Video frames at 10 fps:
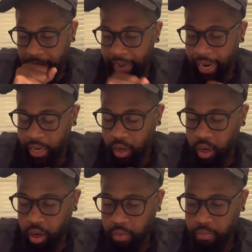and
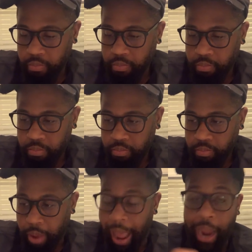
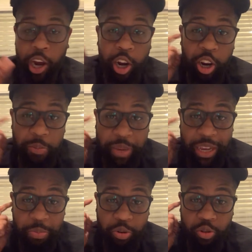I heard
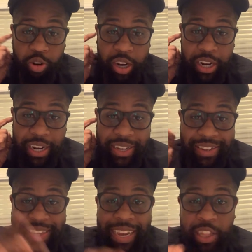people
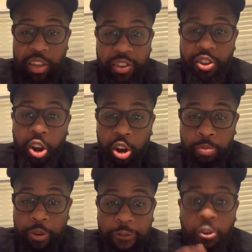sing the
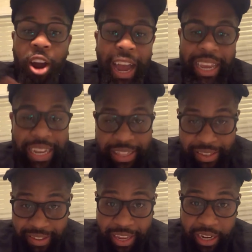song before I hit the
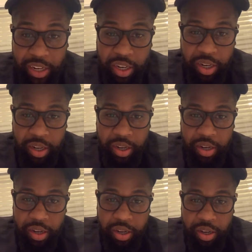stage,
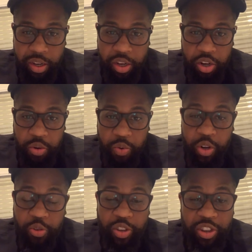
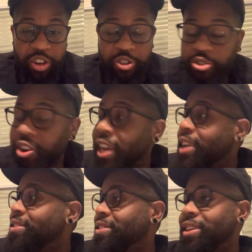which was
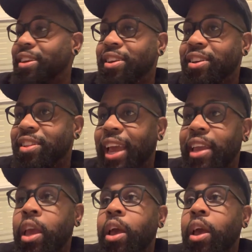crazy. Like,